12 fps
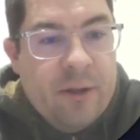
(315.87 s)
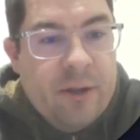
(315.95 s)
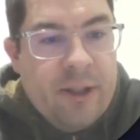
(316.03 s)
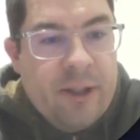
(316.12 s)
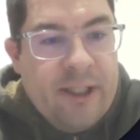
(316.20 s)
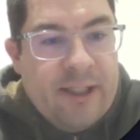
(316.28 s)

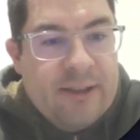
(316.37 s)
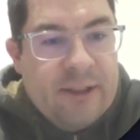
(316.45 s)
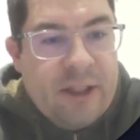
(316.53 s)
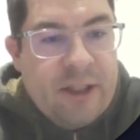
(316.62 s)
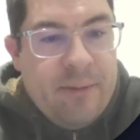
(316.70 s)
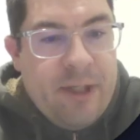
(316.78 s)
Yes,
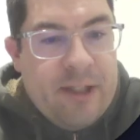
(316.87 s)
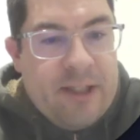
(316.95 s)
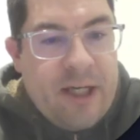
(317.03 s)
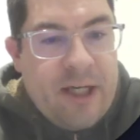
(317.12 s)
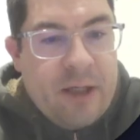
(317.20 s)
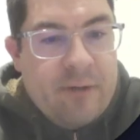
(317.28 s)
committed to
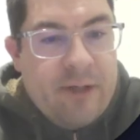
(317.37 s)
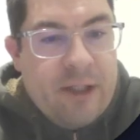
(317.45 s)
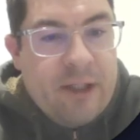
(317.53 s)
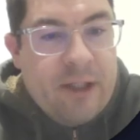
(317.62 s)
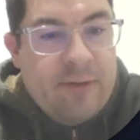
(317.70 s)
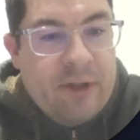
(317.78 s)
Algorand
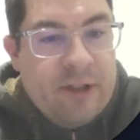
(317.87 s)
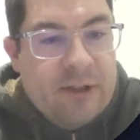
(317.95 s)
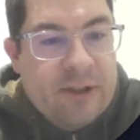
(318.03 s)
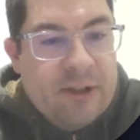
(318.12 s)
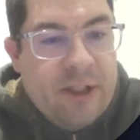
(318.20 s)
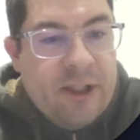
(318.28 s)

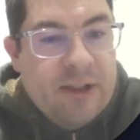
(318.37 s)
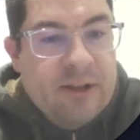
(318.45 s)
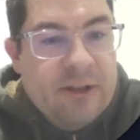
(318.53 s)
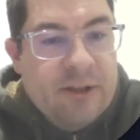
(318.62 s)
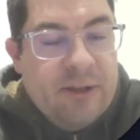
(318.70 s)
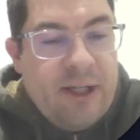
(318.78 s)
governance.
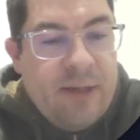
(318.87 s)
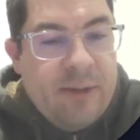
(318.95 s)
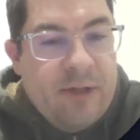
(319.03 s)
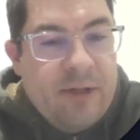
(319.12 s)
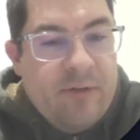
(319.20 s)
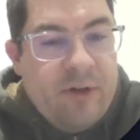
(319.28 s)
So now we
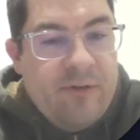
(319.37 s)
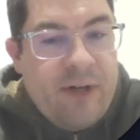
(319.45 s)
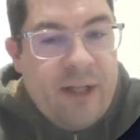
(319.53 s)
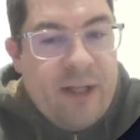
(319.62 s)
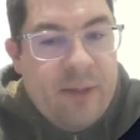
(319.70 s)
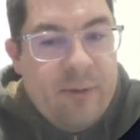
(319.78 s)
can
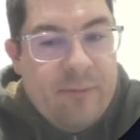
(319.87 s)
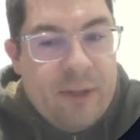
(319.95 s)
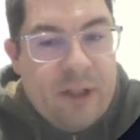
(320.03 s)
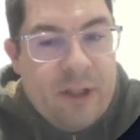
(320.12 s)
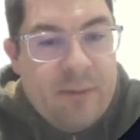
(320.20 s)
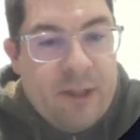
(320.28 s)
verify that we've been
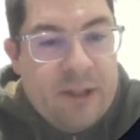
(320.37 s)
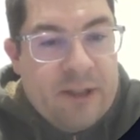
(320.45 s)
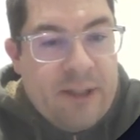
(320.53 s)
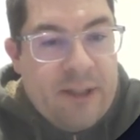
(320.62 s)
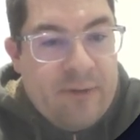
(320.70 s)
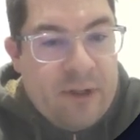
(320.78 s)
committed to
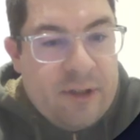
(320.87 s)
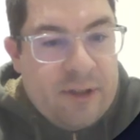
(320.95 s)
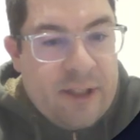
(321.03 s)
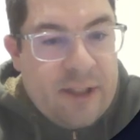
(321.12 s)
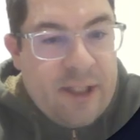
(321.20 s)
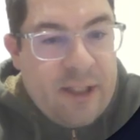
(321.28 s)
governance.
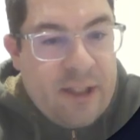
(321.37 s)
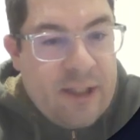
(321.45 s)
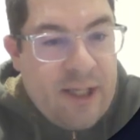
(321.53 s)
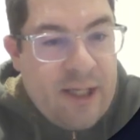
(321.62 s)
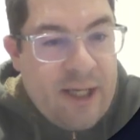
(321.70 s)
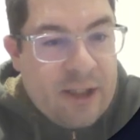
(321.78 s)
And
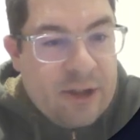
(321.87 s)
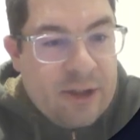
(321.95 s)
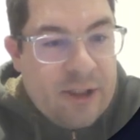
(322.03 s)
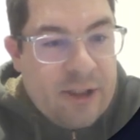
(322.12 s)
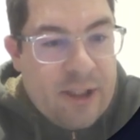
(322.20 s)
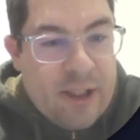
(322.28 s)

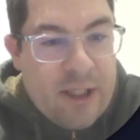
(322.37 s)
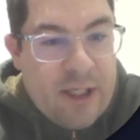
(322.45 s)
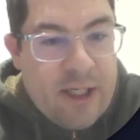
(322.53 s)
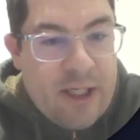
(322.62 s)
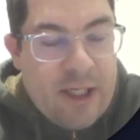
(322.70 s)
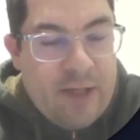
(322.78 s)
actually,
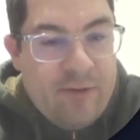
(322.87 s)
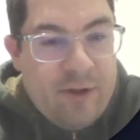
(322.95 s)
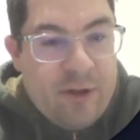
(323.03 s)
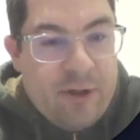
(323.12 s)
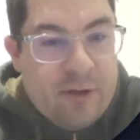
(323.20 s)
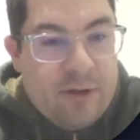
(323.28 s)
if you
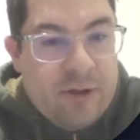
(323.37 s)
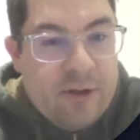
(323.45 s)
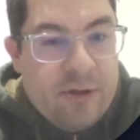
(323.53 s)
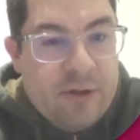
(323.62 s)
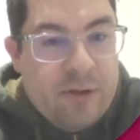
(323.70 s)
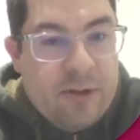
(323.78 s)
go
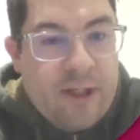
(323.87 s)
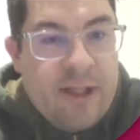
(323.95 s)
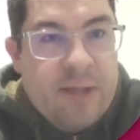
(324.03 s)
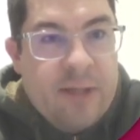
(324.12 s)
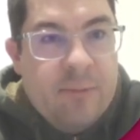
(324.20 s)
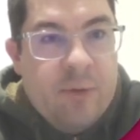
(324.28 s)
to, I
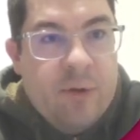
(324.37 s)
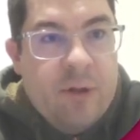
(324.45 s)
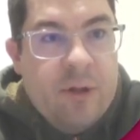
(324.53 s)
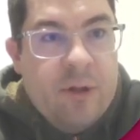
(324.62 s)
think, more,